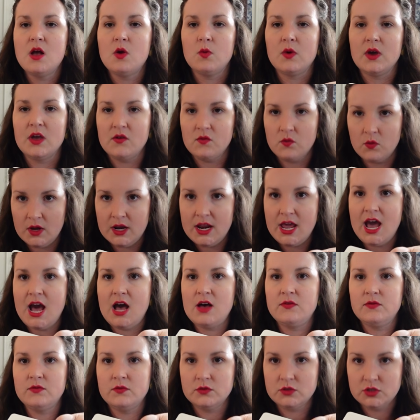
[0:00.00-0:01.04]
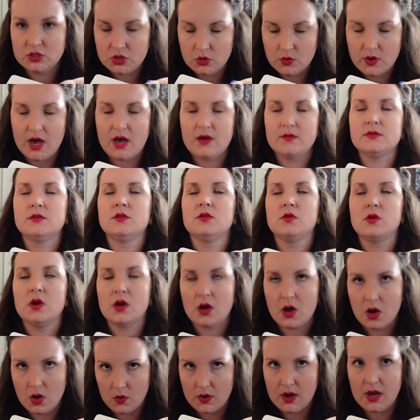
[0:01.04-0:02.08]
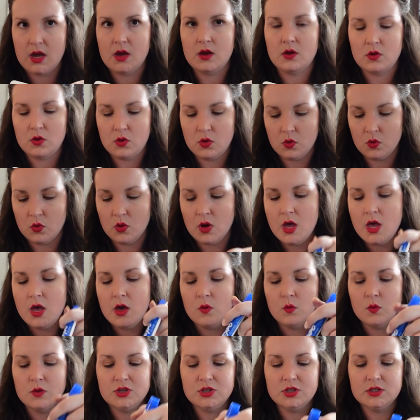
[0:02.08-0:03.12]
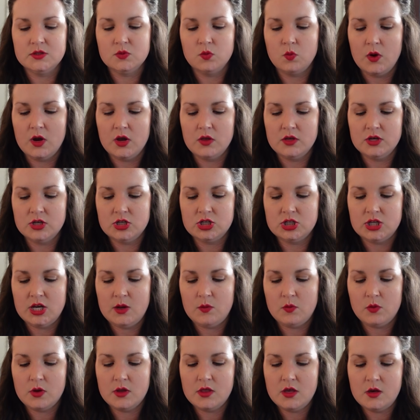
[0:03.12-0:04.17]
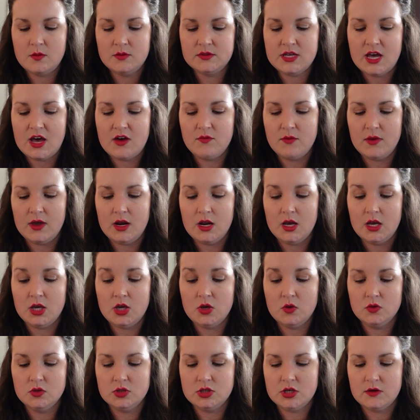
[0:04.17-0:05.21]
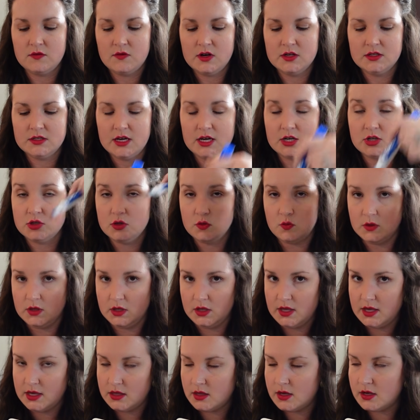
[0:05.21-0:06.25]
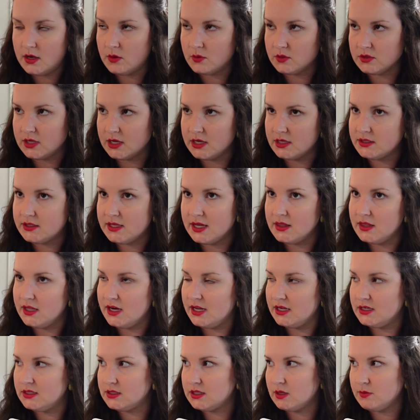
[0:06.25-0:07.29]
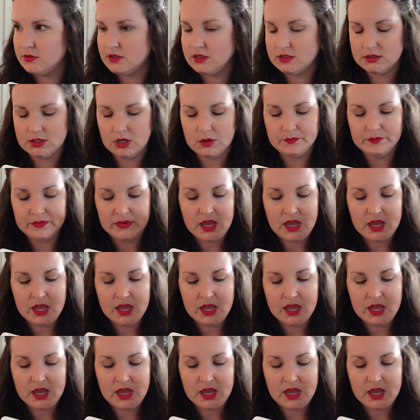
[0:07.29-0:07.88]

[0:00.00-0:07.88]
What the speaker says: We have 1 half, 2 halves, and they're like, okay, cool. Which is where the shape rhythms have made a huge difference. I actually really like that. I was kind of sad that I had to skip this year.